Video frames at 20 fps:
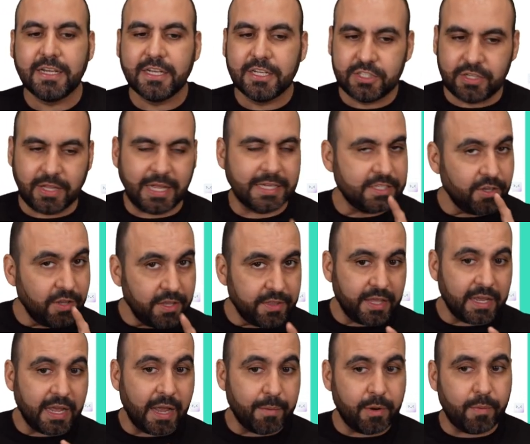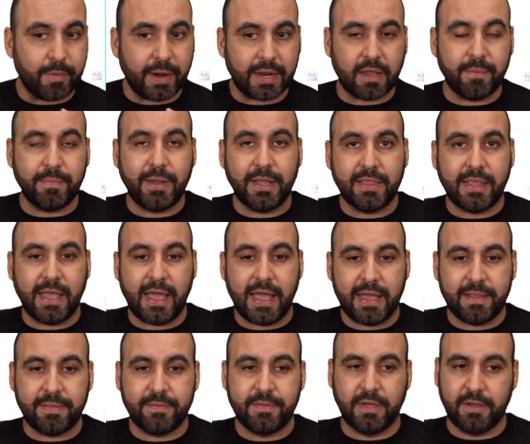So that's the only thing I would recommend
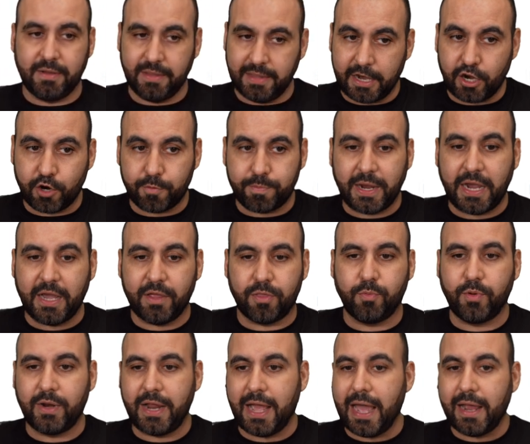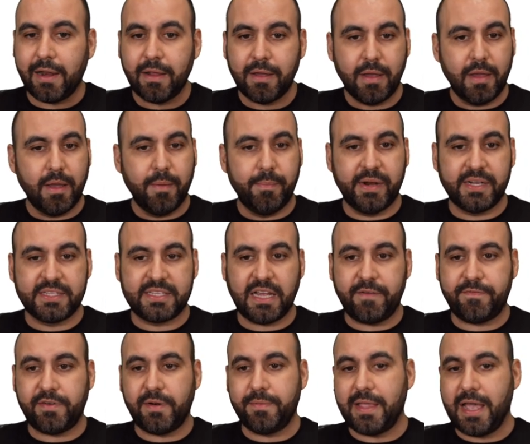that Layerpath would add. But
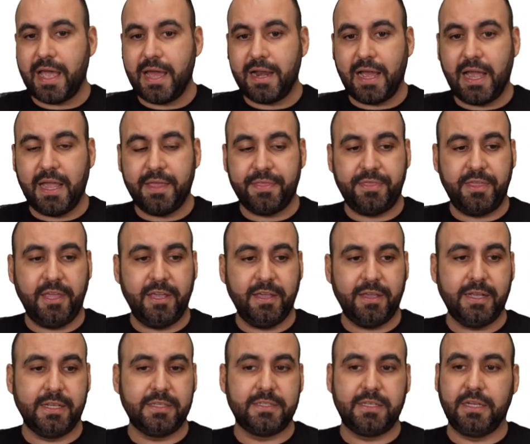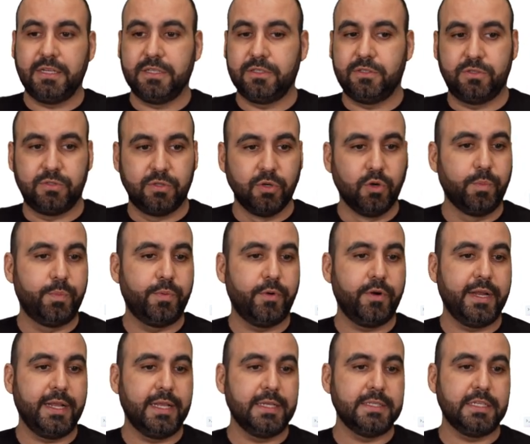aside from that, I think it's a super
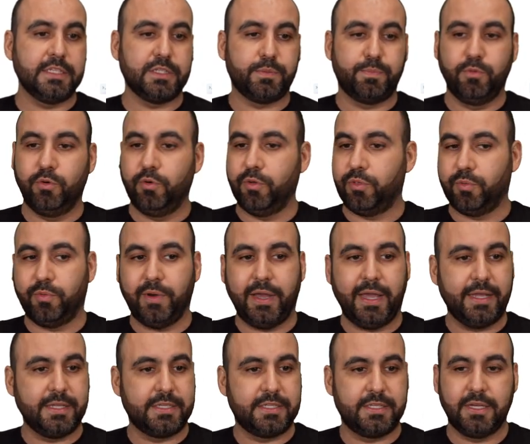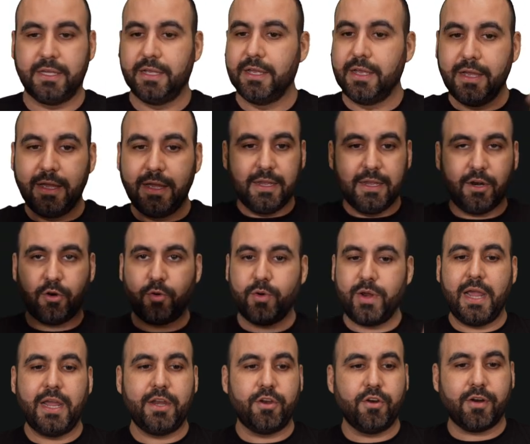easy, smooth way to
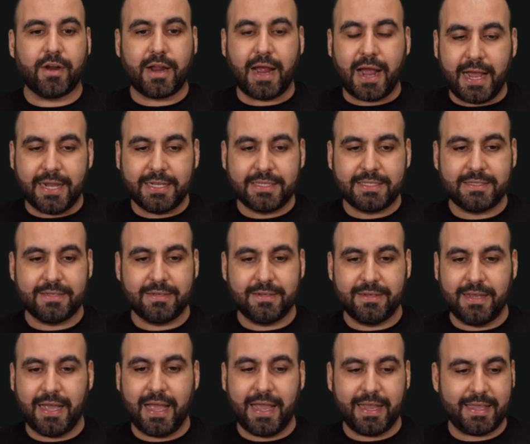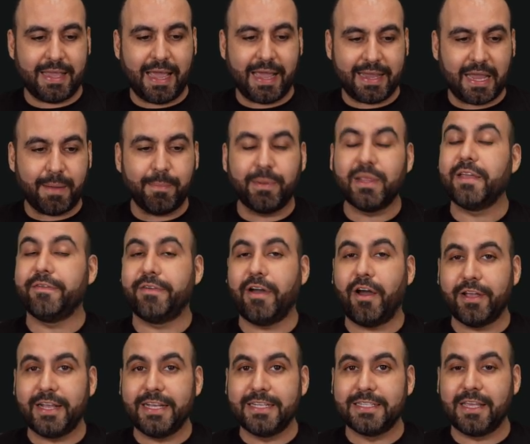create your guides. I can't believe
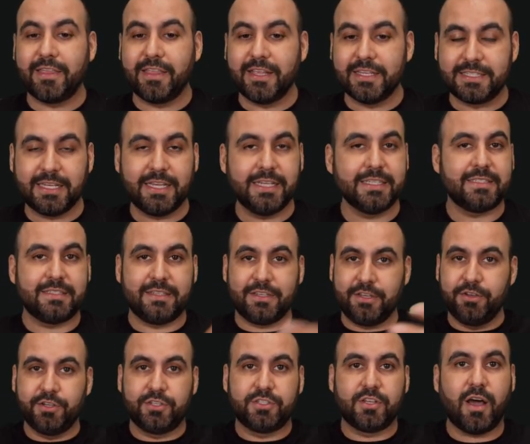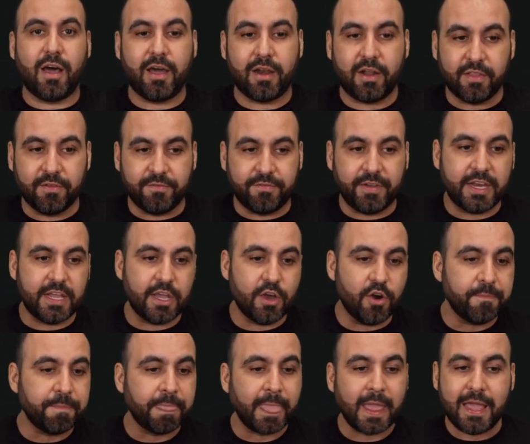how easy this is. You saw it on the
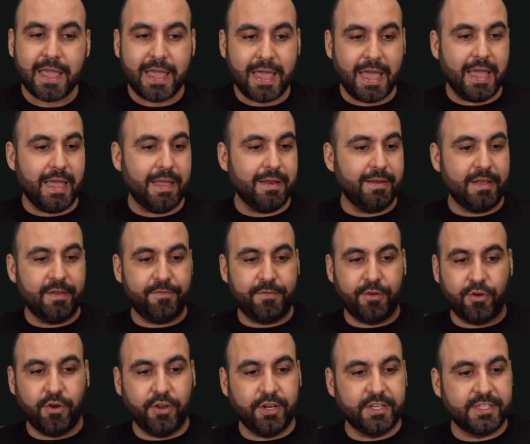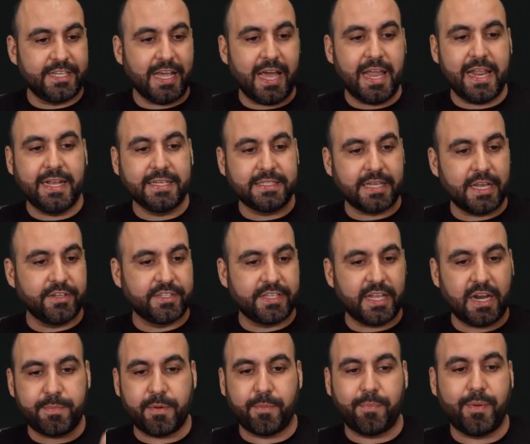video. And if you go to settings and you
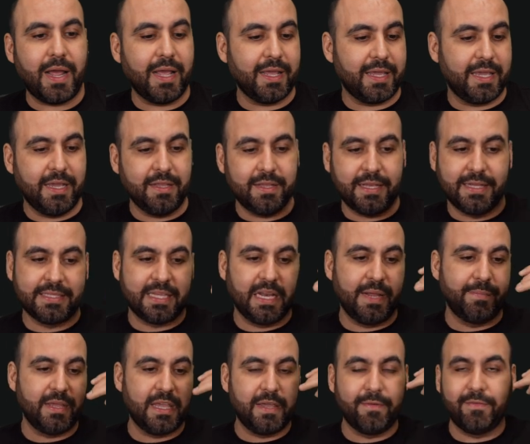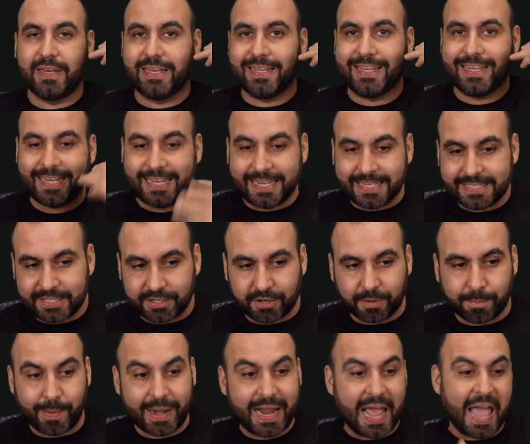set up your brand kit, it's gonna be even easier,
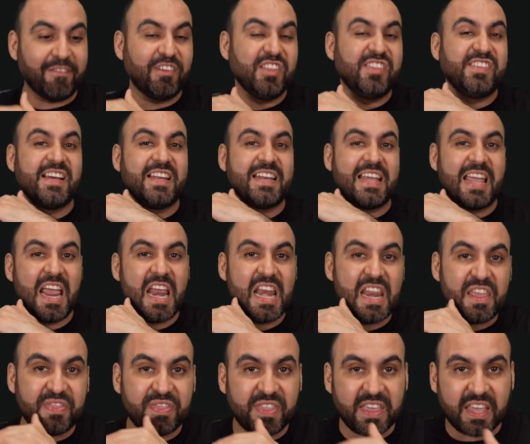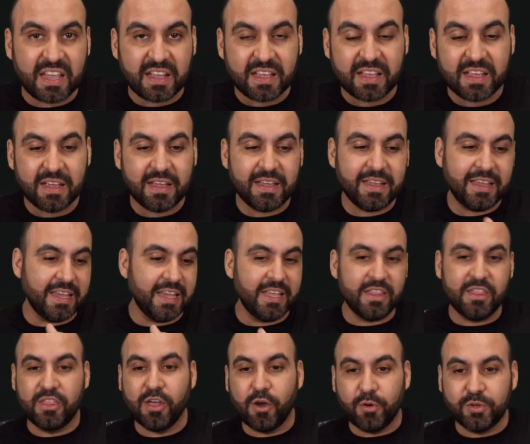but I haven't done anything
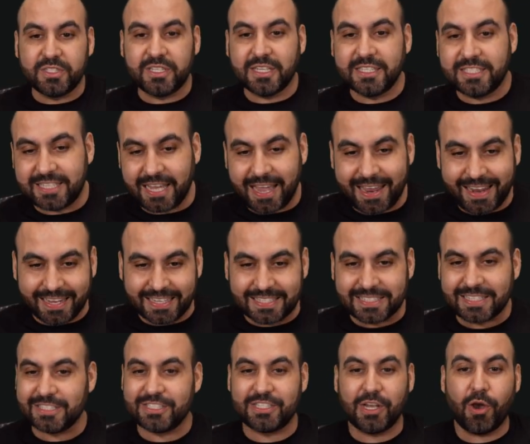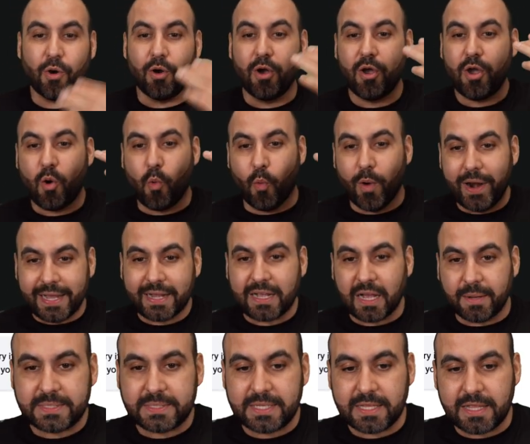in those settings. So when it
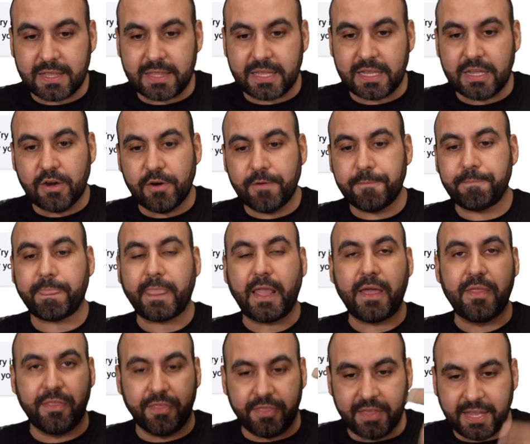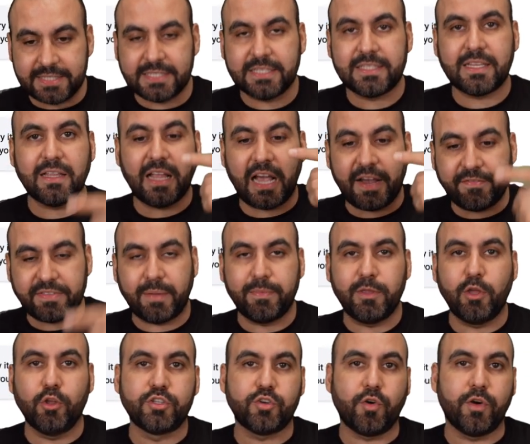to the deal, this is the lifetime
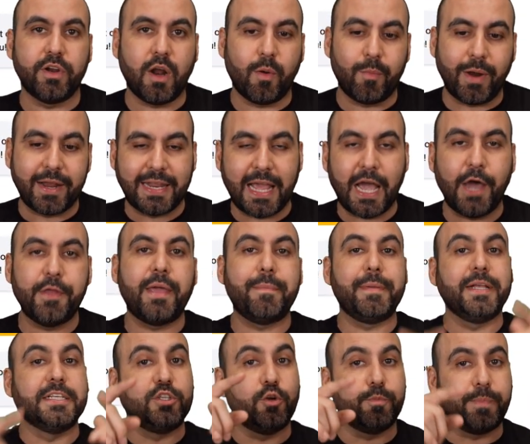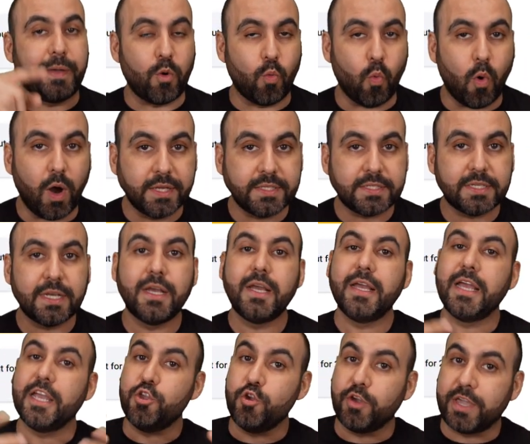deal that's going on right now. That means you pay once
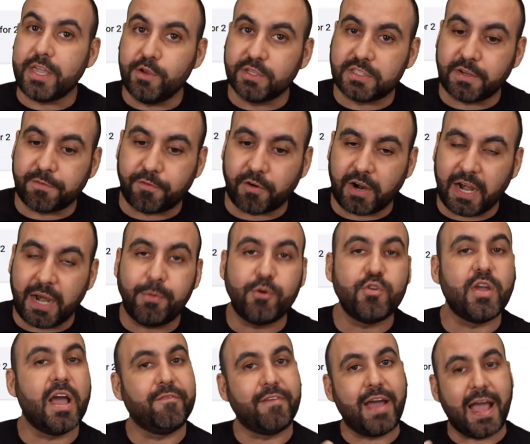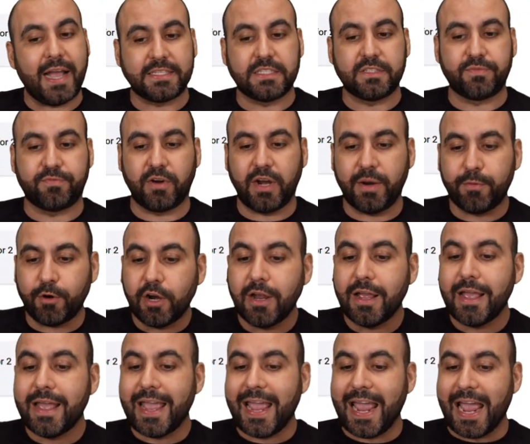and you can use it forever. You have access forever.
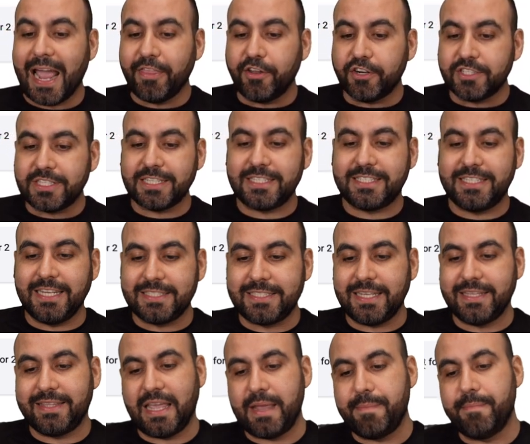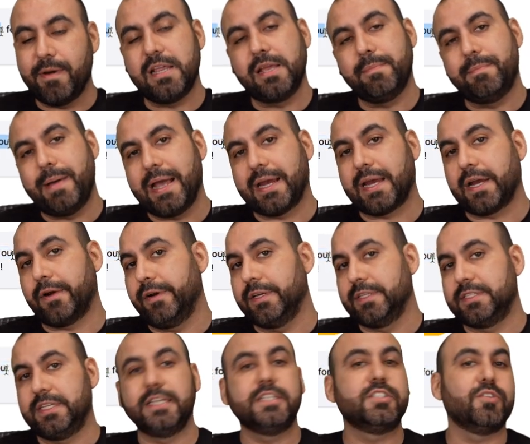And there's a 60-day money-back
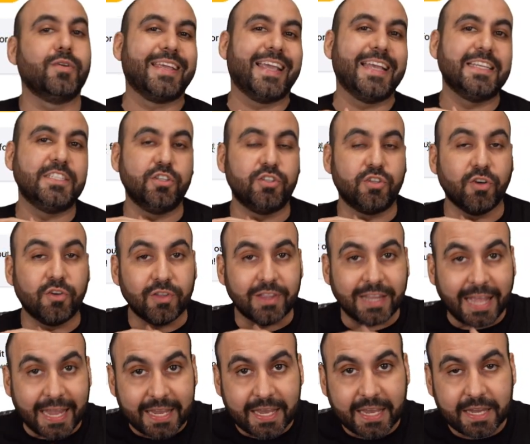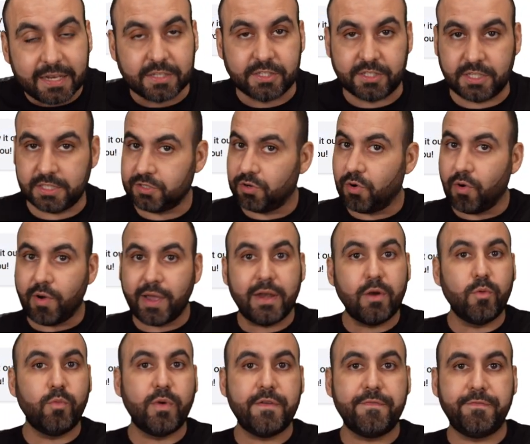guarantee, so in case you don't like it, just go ahead
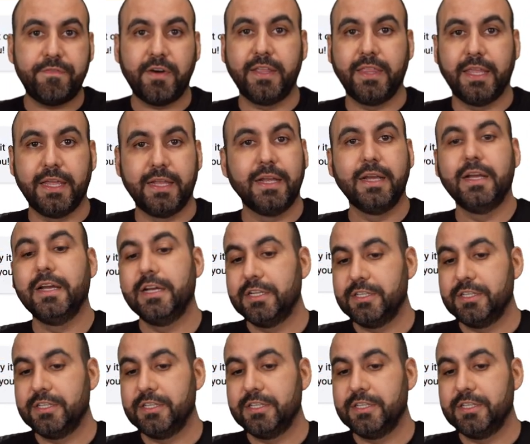and refund it.